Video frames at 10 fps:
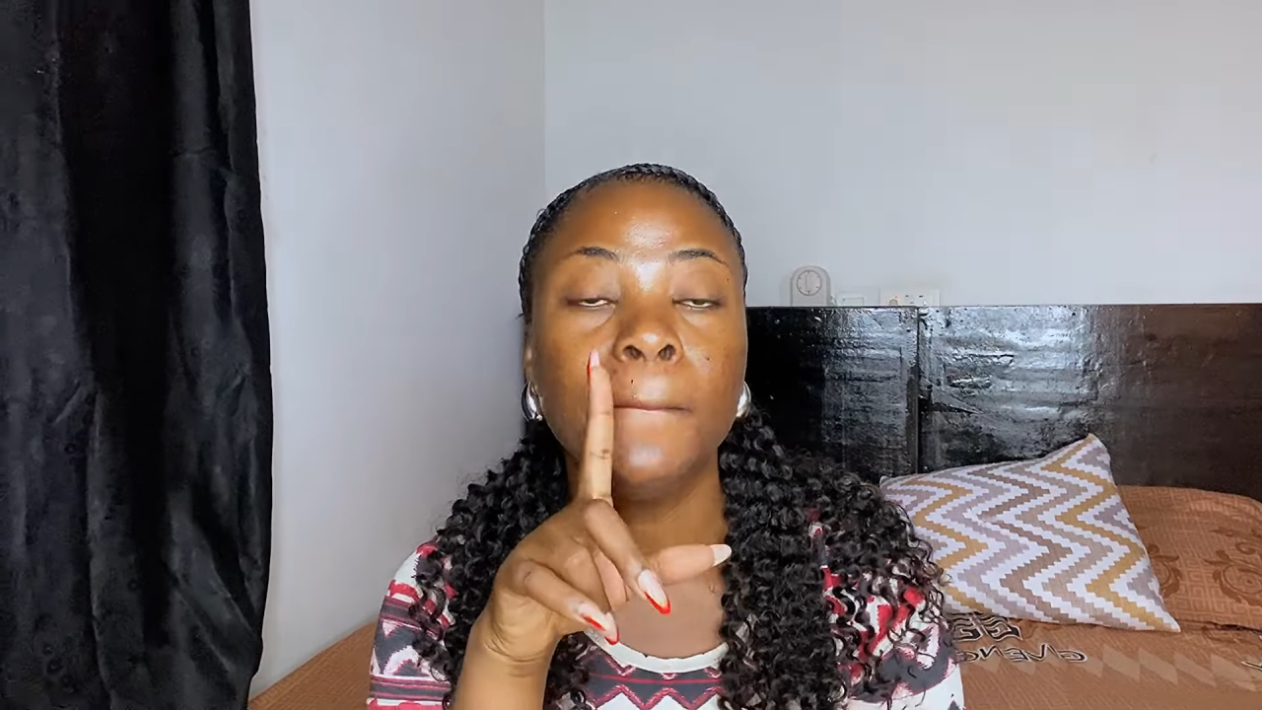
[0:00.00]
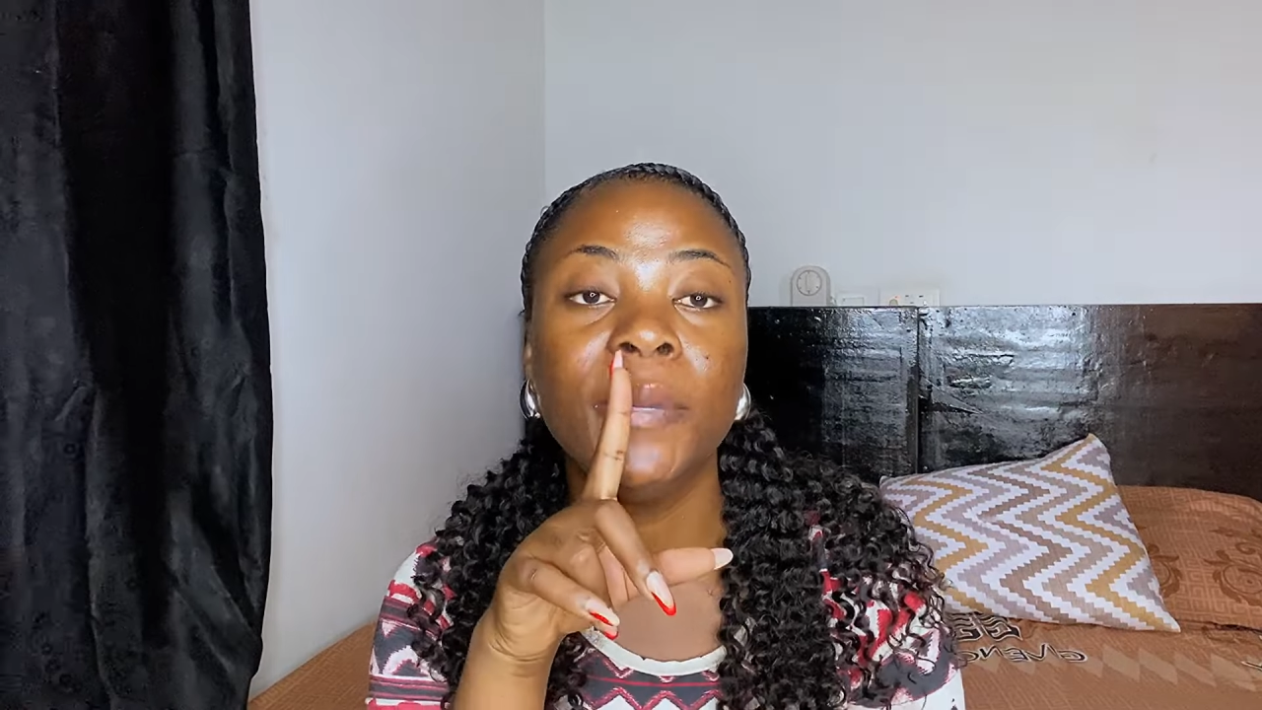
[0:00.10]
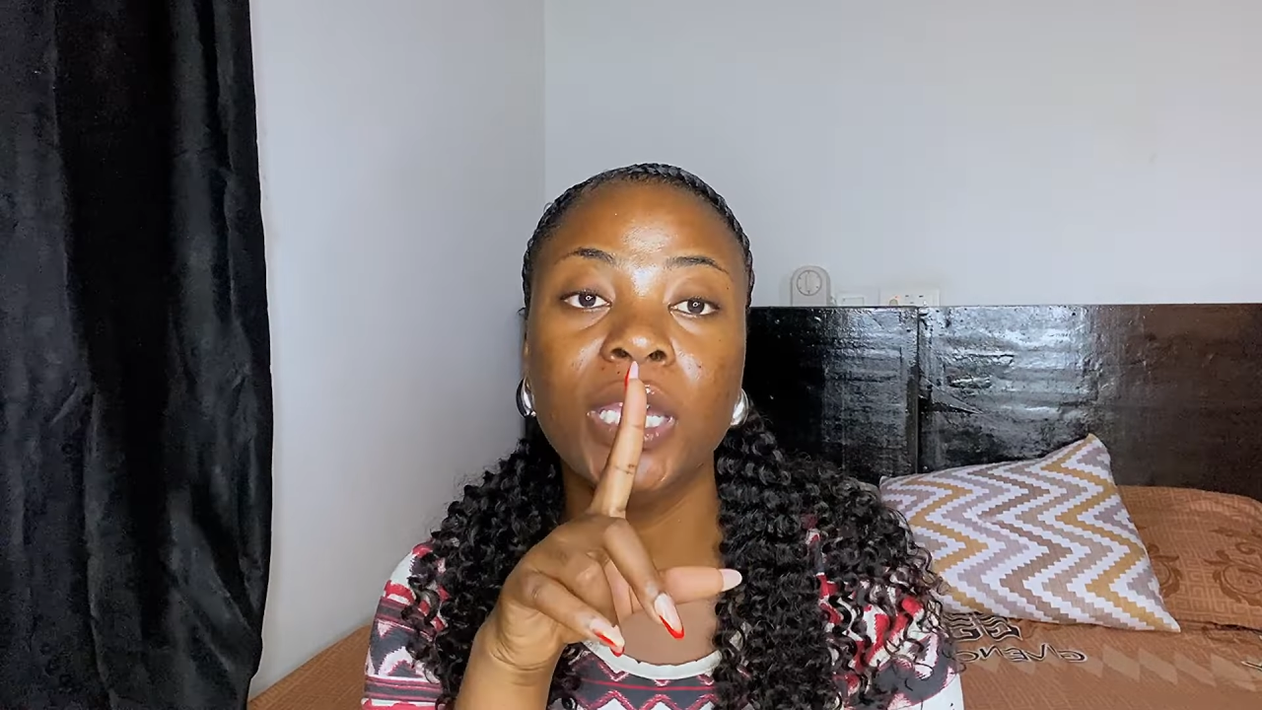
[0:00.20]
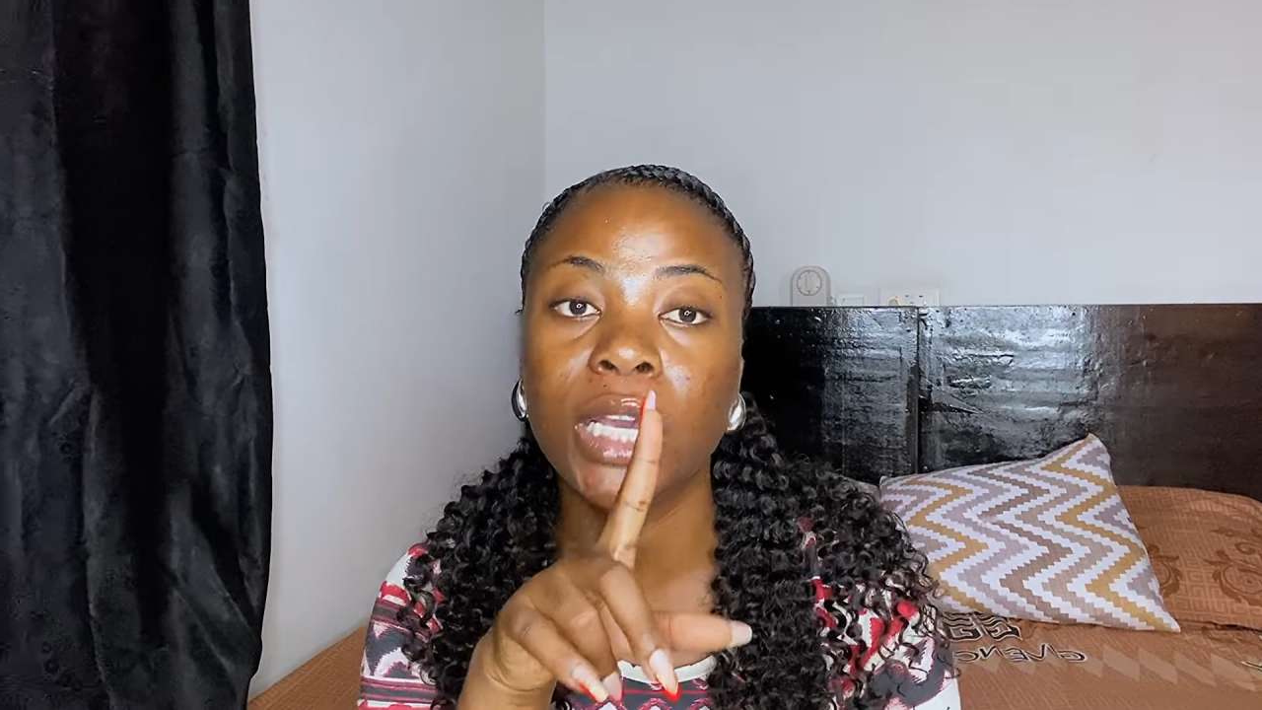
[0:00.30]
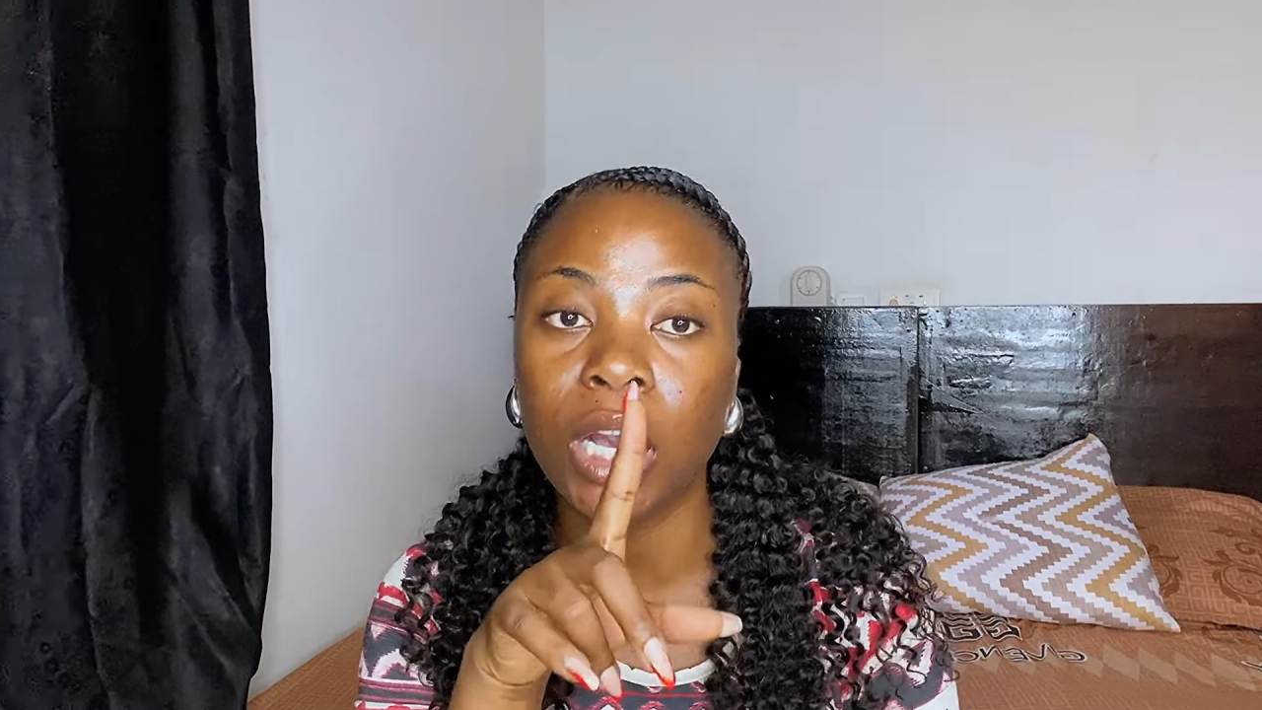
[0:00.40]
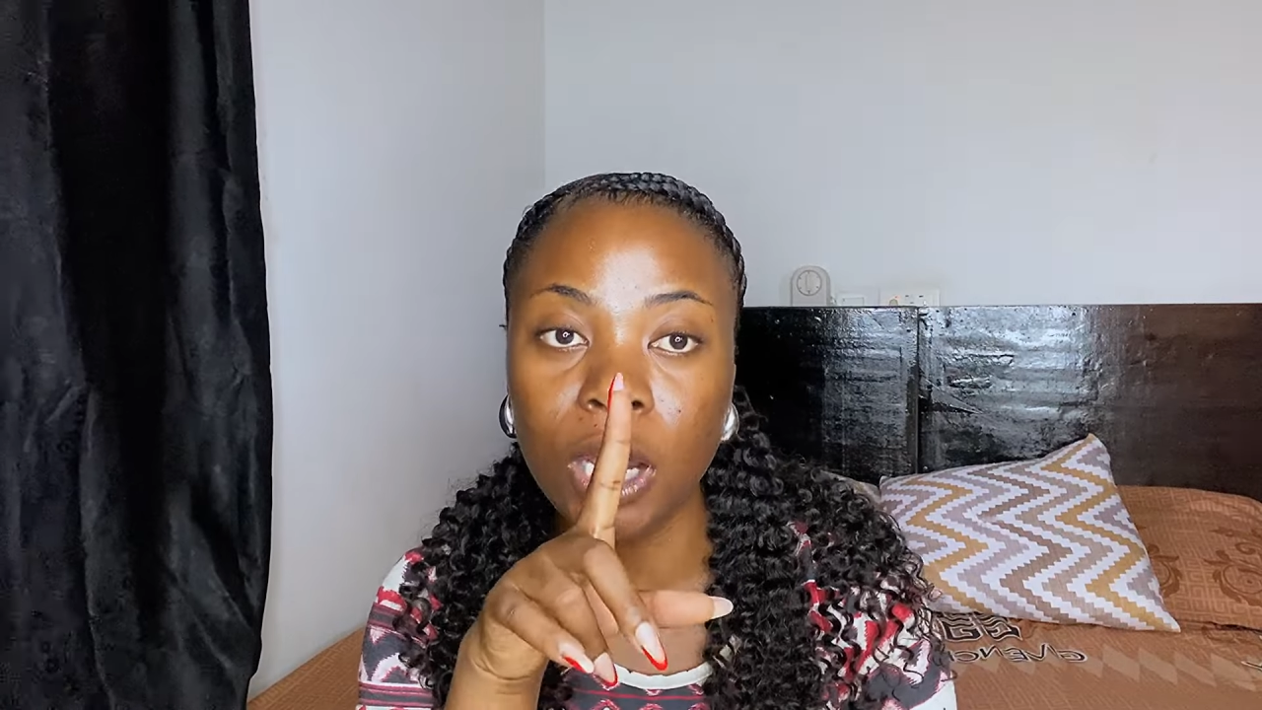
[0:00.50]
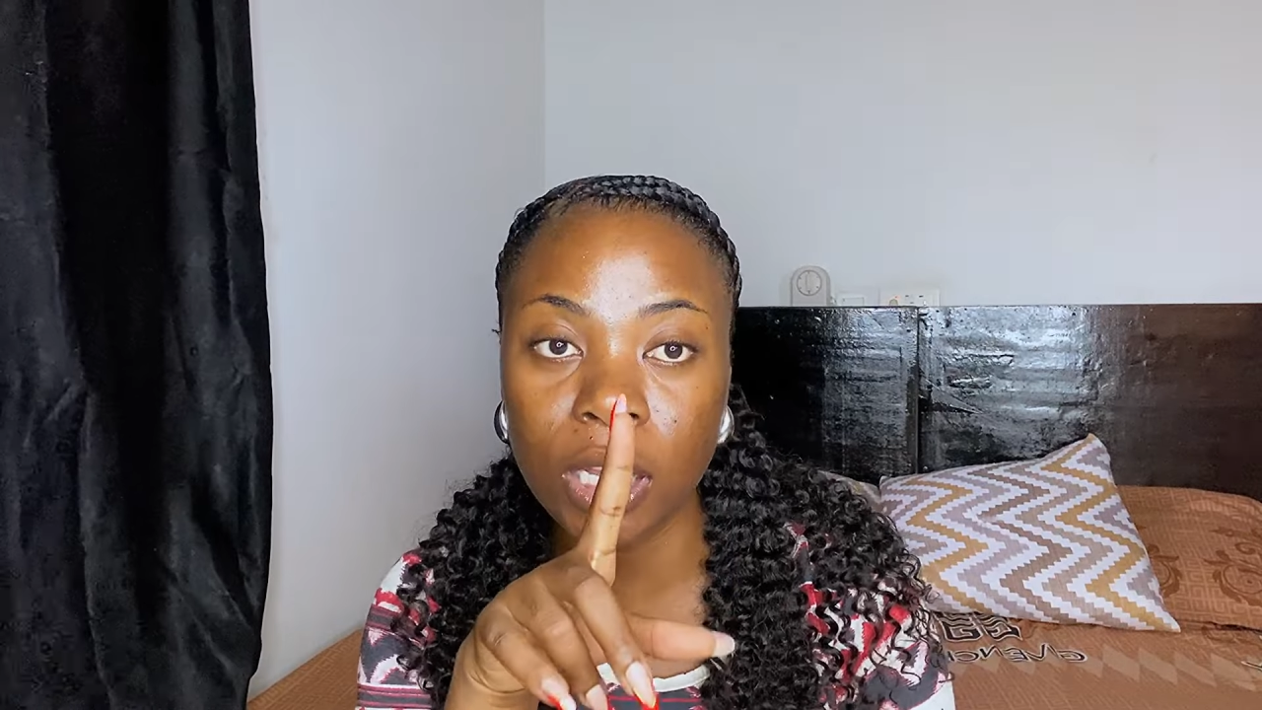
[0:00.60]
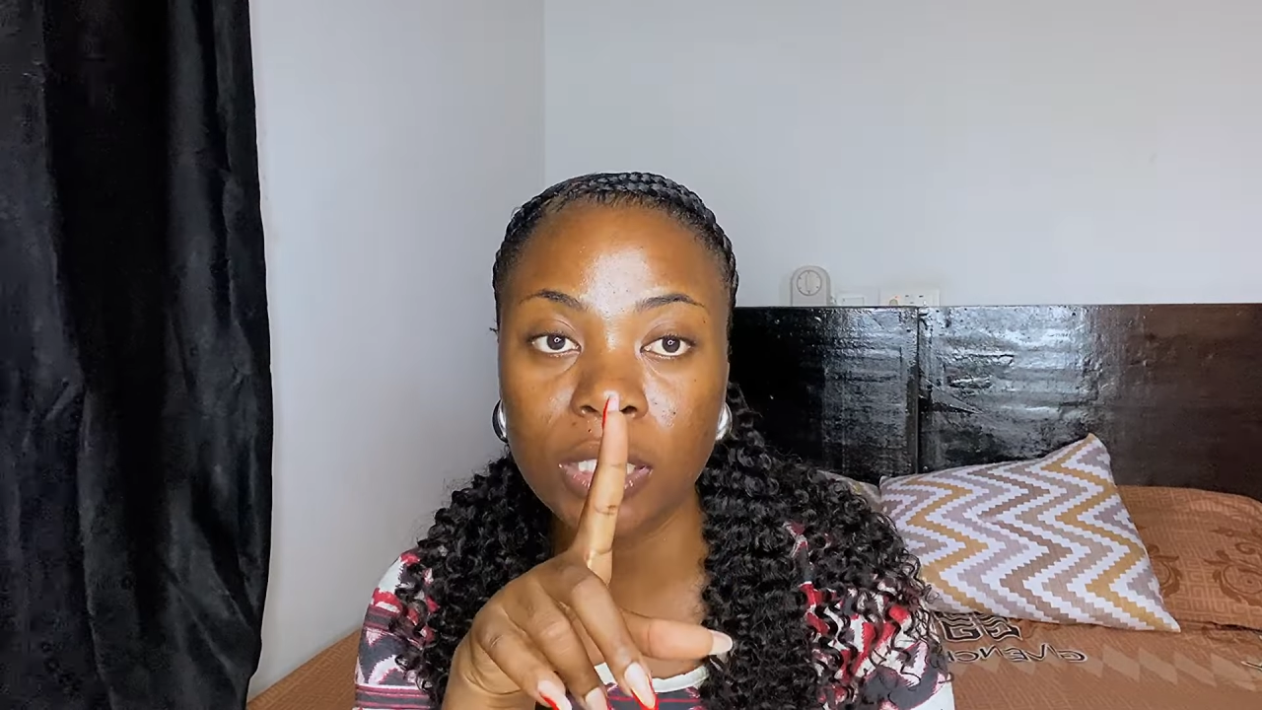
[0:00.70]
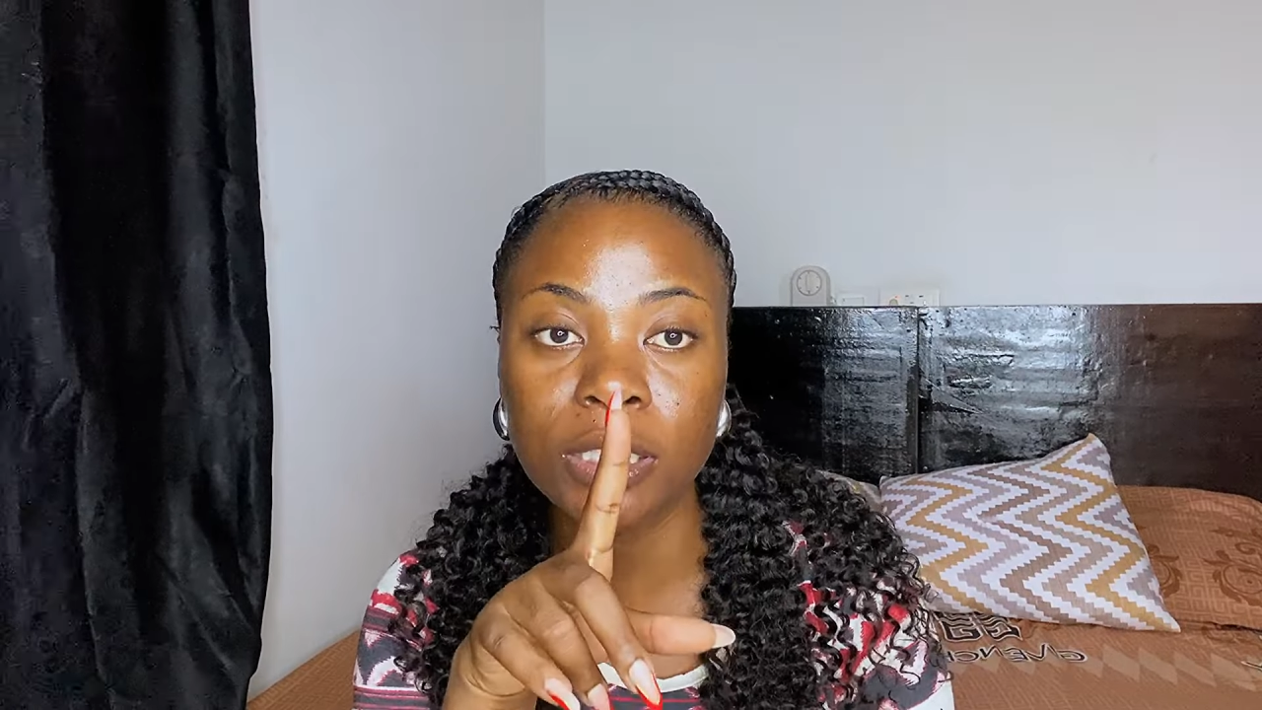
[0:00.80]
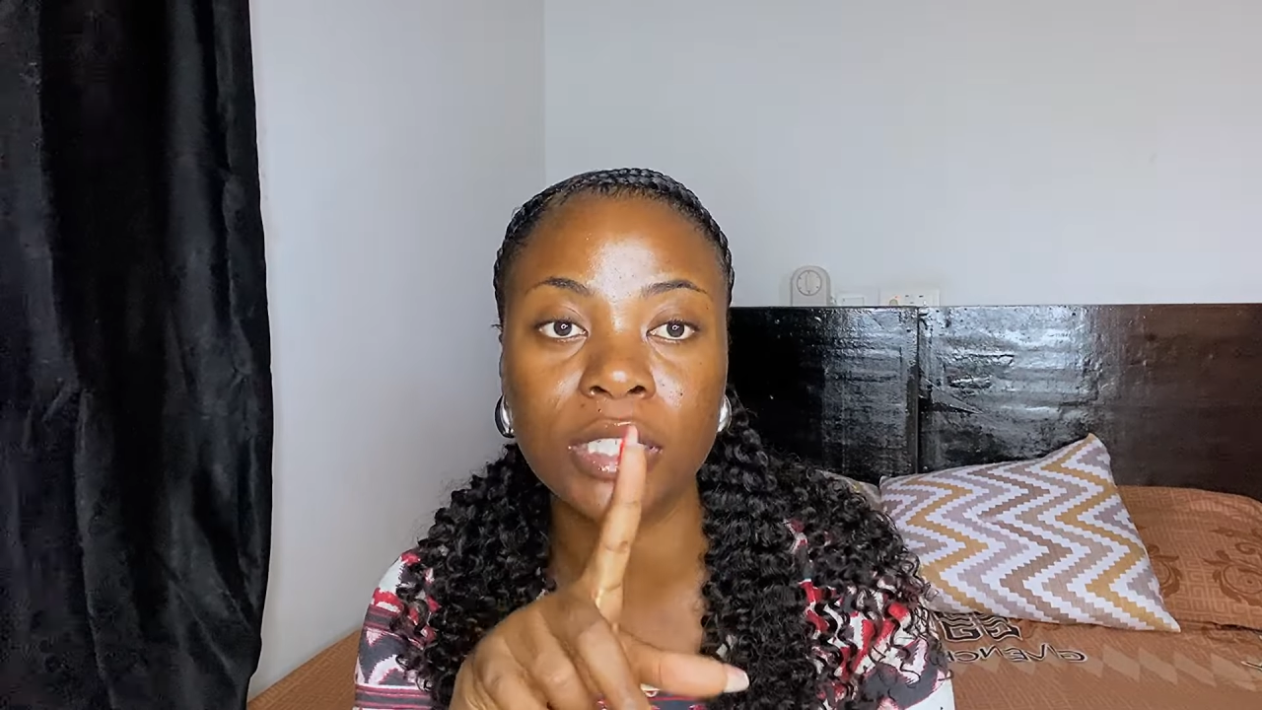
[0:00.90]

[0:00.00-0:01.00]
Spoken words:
because